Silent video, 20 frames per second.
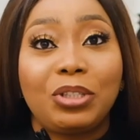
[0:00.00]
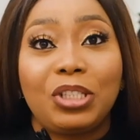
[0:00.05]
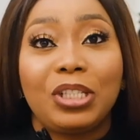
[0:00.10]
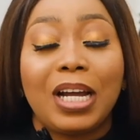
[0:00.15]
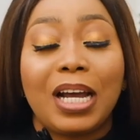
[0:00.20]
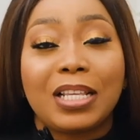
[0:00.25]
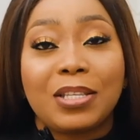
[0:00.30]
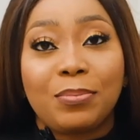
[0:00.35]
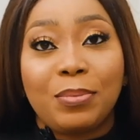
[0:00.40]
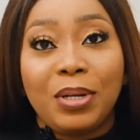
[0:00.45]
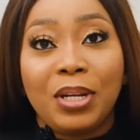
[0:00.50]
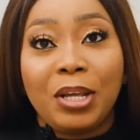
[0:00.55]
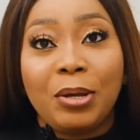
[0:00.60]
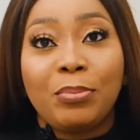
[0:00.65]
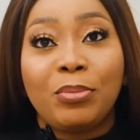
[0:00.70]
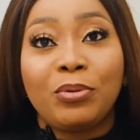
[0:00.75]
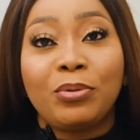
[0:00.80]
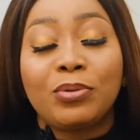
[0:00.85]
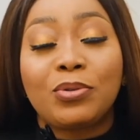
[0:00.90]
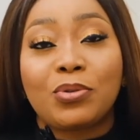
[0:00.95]
she has been
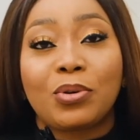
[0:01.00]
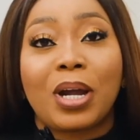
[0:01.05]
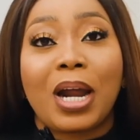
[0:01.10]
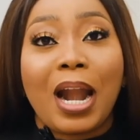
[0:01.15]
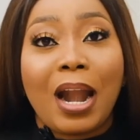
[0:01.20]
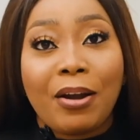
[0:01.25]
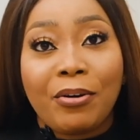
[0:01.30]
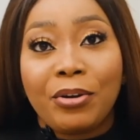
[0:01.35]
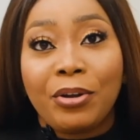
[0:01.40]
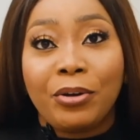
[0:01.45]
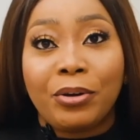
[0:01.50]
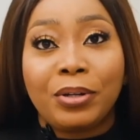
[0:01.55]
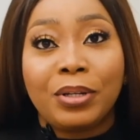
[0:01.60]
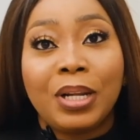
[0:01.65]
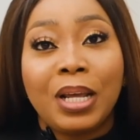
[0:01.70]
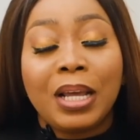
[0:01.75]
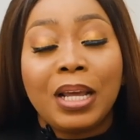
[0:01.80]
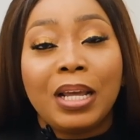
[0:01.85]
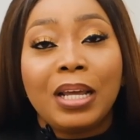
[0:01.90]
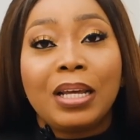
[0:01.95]
able to carry
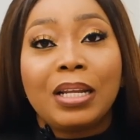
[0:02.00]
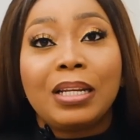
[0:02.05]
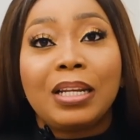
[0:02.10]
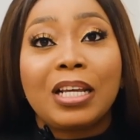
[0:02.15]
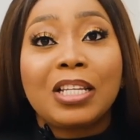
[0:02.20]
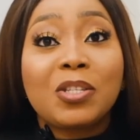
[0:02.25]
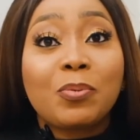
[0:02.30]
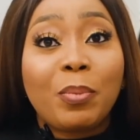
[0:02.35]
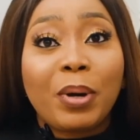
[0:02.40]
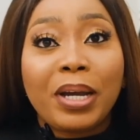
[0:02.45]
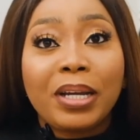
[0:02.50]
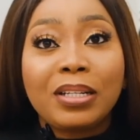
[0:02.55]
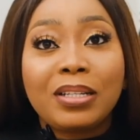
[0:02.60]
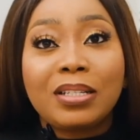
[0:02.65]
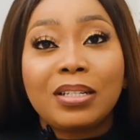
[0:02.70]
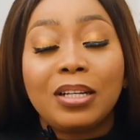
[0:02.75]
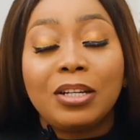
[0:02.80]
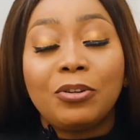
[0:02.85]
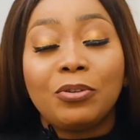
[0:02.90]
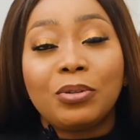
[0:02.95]
on
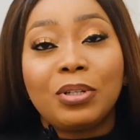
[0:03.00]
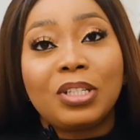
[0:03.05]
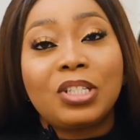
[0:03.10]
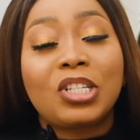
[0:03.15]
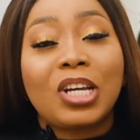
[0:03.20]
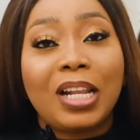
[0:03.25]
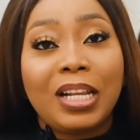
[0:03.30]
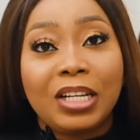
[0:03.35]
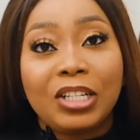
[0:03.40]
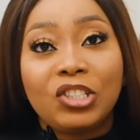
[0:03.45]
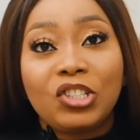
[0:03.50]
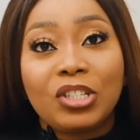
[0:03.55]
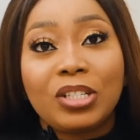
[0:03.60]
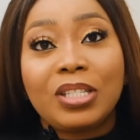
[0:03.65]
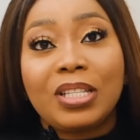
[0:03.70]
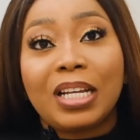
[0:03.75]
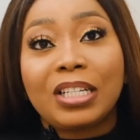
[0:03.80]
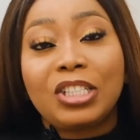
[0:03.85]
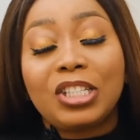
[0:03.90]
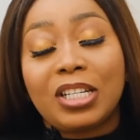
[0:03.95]
despite, you know, the
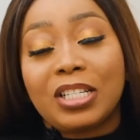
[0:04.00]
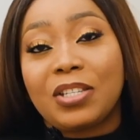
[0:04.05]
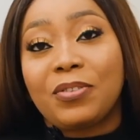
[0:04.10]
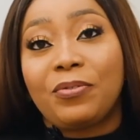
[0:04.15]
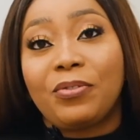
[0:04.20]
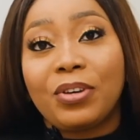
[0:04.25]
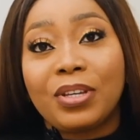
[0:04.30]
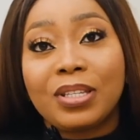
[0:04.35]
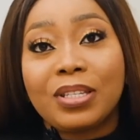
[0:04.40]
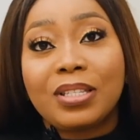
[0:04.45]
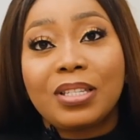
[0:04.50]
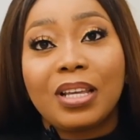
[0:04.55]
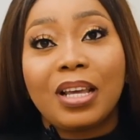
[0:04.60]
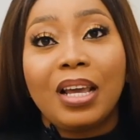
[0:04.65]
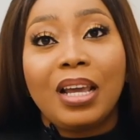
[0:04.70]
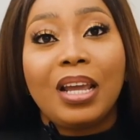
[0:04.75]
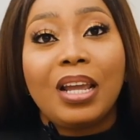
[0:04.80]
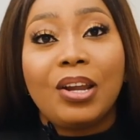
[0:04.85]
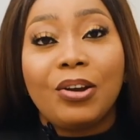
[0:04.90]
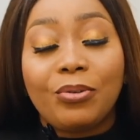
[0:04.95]
challenges that she has faced
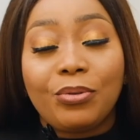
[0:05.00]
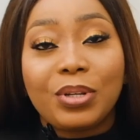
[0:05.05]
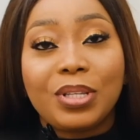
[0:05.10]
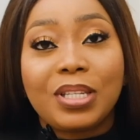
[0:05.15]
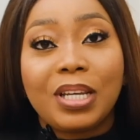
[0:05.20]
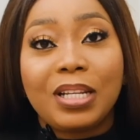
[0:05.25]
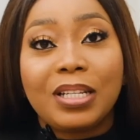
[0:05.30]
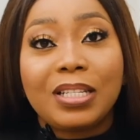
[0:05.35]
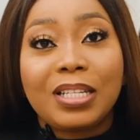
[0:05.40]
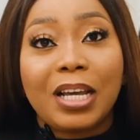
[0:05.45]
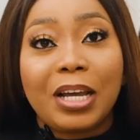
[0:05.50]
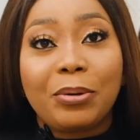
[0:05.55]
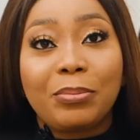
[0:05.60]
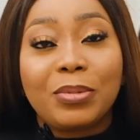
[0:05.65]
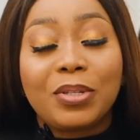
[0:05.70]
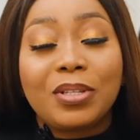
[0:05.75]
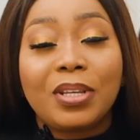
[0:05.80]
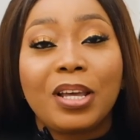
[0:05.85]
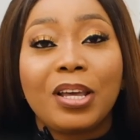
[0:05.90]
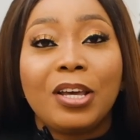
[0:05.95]
in recent
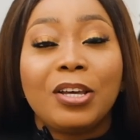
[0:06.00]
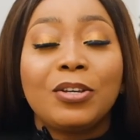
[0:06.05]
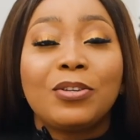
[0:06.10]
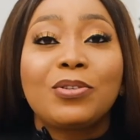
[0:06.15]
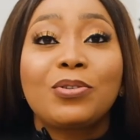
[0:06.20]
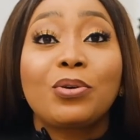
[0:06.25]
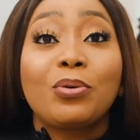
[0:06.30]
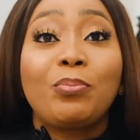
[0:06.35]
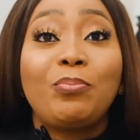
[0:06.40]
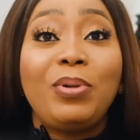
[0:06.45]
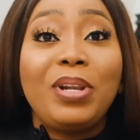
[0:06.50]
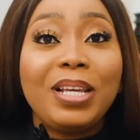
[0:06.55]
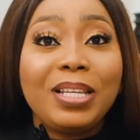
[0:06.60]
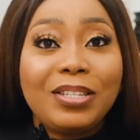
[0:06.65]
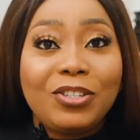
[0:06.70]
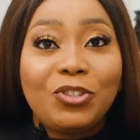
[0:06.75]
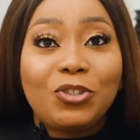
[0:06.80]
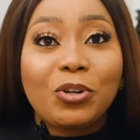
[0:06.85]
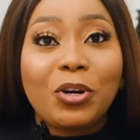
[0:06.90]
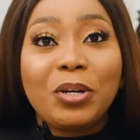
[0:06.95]
times. So
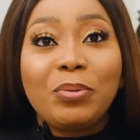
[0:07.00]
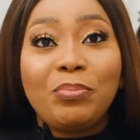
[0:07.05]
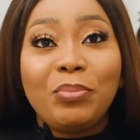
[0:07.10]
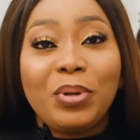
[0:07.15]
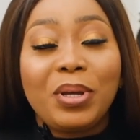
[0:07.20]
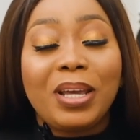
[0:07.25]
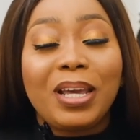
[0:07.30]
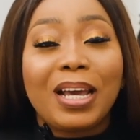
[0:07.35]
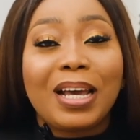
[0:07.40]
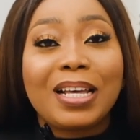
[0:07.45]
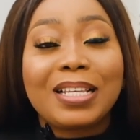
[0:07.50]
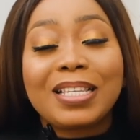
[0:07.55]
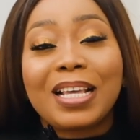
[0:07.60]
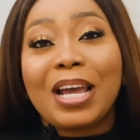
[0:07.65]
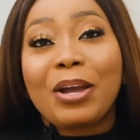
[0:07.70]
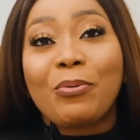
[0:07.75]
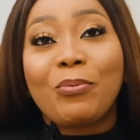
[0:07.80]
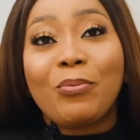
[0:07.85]
please join me as I